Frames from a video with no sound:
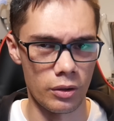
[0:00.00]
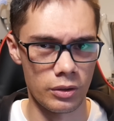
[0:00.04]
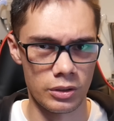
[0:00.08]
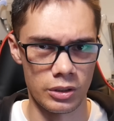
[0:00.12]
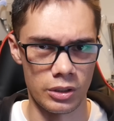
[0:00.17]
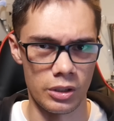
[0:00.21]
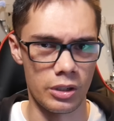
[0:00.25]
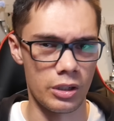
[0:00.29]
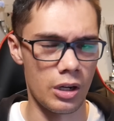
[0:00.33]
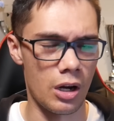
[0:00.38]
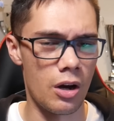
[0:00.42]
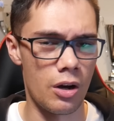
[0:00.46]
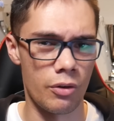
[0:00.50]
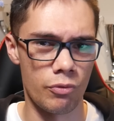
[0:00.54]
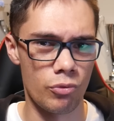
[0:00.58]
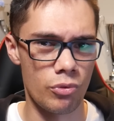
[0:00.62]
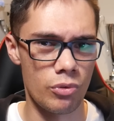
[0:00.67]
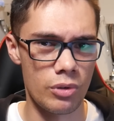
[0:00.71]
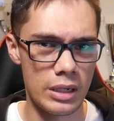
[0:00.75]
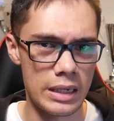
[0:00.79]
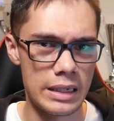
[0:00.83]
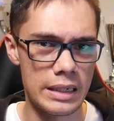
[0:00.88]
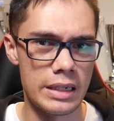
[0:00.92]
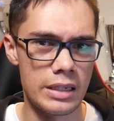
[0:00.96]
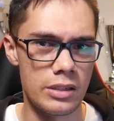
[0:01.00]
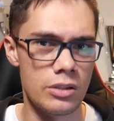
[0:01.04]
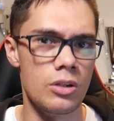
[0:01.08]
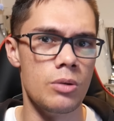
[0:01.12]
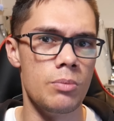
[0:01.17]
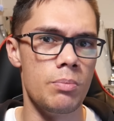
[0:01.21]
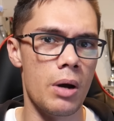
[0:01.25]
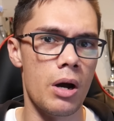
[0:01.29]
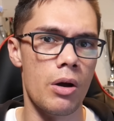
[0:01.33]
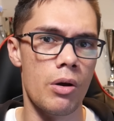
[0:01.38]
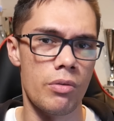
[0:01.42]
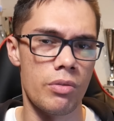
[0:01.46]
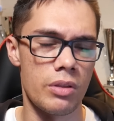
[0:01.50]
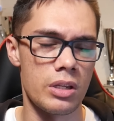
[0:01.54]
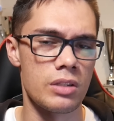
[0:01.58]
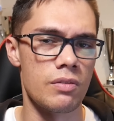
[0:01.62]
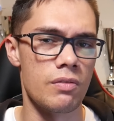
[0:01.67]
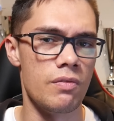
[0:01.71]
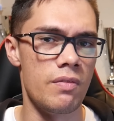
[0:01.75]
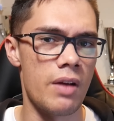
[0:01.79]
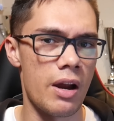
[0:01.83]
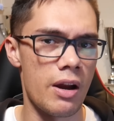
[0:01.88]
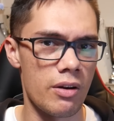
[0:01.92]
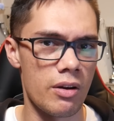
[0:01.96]
So you can't really do both. It's
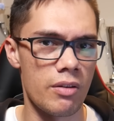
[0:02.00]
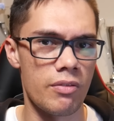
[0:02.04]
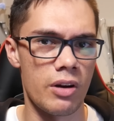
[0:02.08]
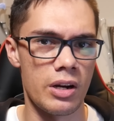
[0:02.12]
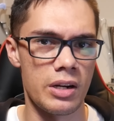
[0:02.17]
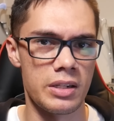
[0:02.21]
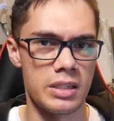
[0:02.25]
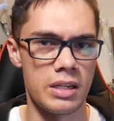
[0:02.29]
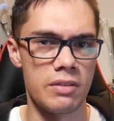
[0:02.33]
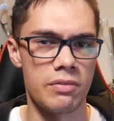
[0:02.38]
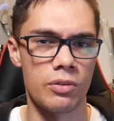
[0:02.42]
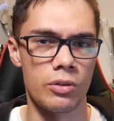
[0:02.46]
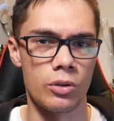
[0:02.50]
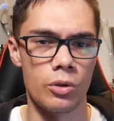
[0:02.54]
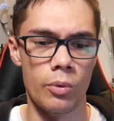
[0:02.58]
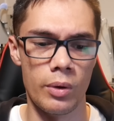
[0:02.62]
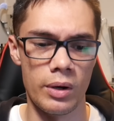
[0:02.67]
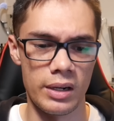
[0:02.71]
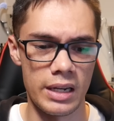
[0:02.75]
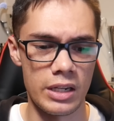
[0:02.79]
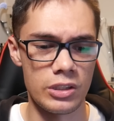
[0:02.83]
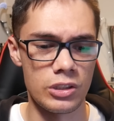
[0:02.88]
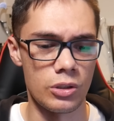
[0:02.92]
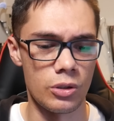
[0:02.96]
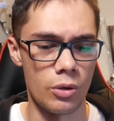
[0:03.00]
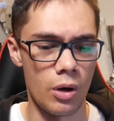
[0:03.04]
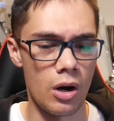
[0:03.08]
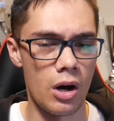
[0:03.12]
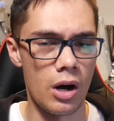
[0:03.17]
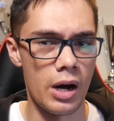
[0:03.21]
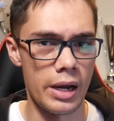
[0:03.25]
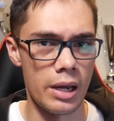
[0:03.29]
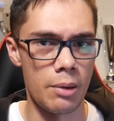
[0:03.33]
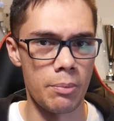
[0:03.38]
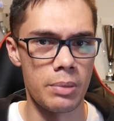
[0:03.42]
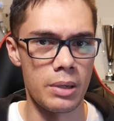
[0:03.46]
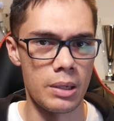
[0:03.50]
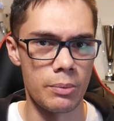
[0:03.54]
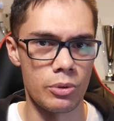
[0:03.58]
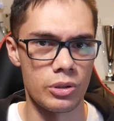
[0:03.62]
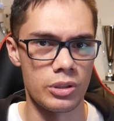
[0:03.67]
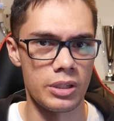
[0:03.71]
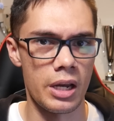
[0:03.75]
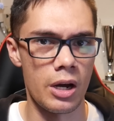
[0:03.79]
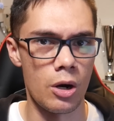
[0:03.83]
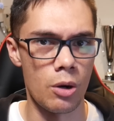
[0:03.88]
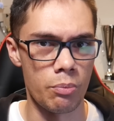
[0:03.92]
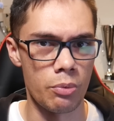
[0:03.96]
very, very difficult unless you hire people to
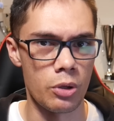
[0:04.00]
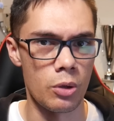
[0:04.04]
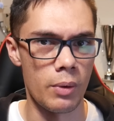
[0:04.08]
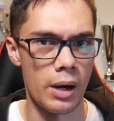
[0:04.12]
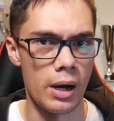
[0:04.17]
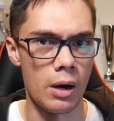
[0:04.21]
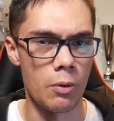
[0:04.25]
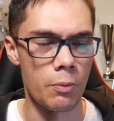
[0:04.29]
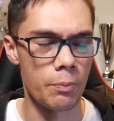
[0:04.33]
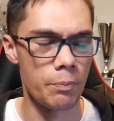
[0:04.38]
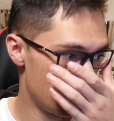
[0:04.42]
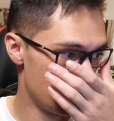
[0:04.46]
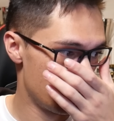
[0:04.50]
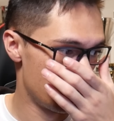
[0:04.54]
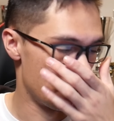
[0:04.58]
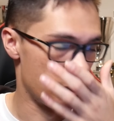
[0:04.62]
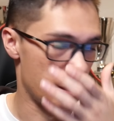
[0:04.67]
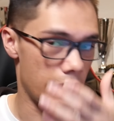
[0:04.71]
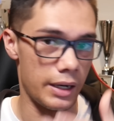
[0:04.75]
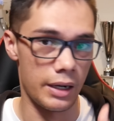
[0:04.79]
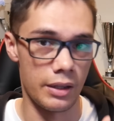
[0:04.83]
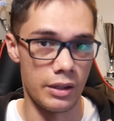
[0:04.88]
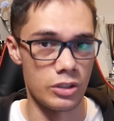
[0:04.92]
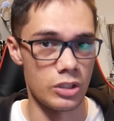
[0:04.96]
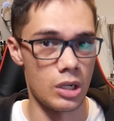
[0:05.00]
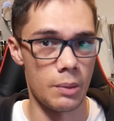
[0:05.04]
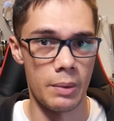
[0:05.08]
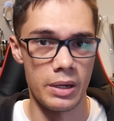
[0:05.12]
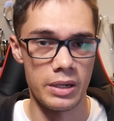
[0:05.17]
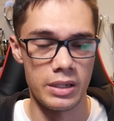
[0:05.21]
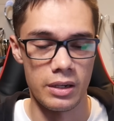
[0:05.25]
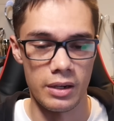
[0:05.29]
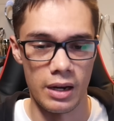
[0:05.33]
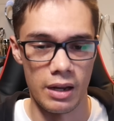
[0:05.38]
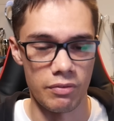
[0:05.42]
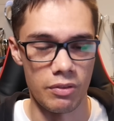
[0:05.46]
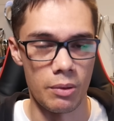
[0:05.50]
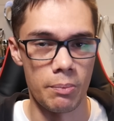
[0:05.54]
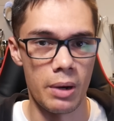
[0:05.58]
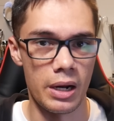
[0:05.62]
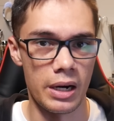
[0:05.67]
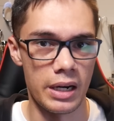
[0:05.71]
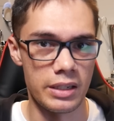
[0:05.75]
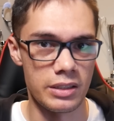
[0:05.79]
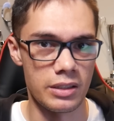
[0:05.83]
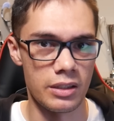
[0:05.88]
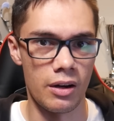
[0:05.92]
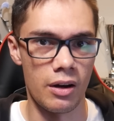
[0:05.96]
help you out. And at the time I didn't have the
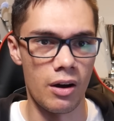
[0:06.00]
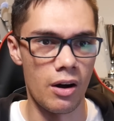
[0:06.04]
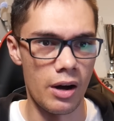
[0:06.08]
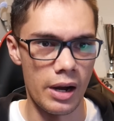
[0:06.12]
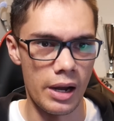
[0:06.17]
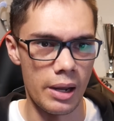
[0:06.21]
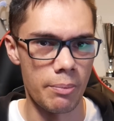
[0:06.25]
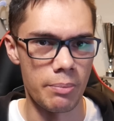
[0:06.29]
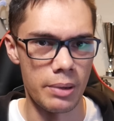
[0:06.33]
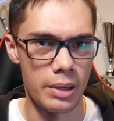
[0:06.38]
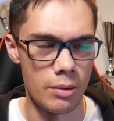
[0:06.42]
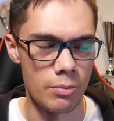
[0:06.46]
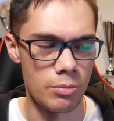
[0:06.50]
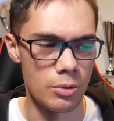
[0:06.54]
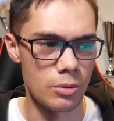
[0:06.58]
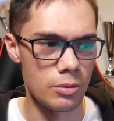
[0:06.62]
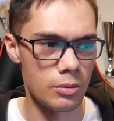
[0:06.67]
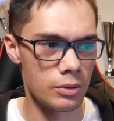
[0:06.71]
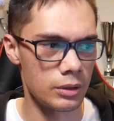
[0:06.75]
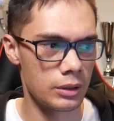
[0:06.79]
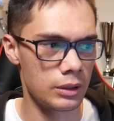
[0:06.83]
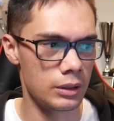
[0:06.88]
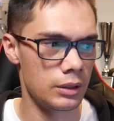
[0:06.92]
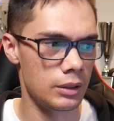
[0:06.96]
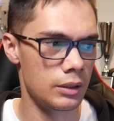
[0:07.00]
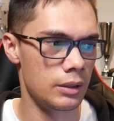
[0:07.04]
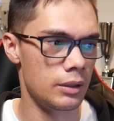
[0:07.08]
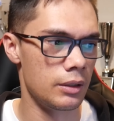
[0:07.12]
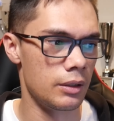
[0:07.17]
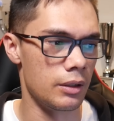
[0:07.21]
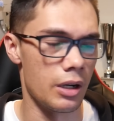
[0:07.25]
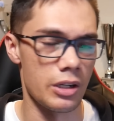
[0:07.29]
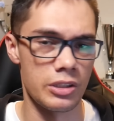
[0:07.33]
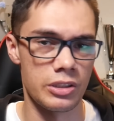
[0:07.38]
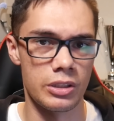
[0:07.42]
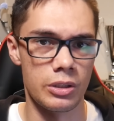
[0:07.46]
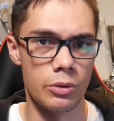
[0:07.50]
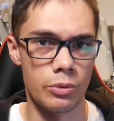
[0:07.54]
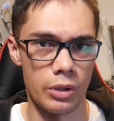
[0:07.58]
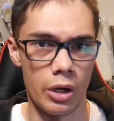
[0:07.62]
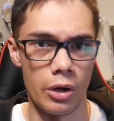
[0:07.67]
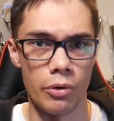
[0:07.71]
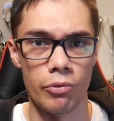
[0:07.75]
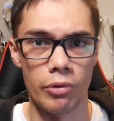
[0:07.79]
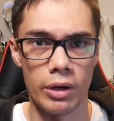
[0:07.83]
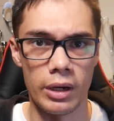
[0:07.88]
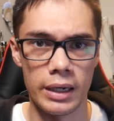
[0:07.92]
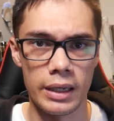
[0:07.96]
money to hire people. I still
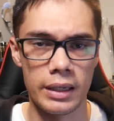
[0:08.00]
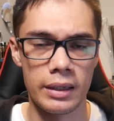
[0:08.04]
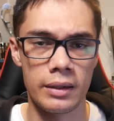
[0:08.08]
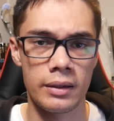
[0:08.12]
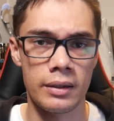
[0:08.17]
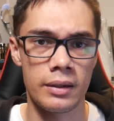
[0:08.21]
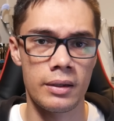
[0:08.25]
don't really.